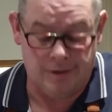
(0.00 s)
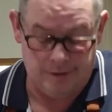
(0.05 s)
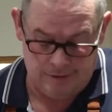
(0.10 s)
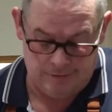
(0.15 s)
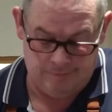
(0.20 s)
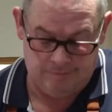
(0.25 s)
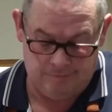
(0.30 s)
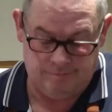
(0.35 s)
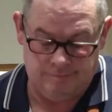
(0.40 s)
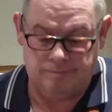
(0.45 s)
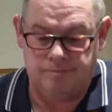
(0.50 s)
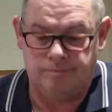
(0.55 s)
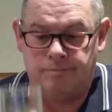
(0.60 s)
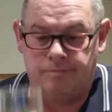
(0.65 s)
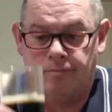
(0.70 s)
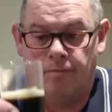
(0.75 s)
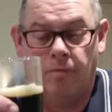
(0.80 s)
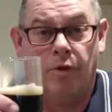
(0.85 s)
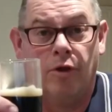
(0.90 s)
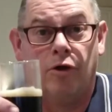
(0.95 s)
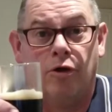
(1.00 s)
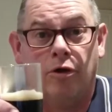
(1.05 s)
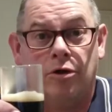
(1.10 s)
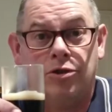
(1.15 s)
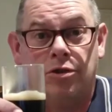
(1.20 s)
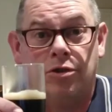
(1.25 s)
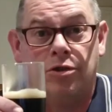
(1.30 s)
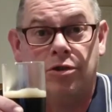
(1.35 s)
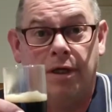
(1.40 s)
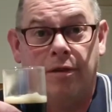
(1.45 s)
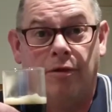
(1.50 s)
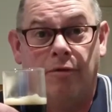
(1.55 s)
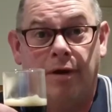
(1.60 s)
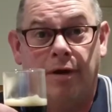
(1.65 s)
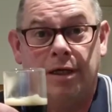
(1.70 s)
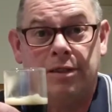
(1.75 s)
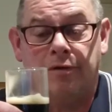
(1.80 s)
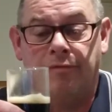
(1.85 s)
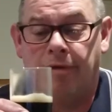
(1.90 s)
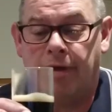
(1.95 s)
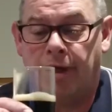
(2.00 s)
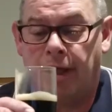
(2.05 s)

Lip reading: The cook's treat, the rest of the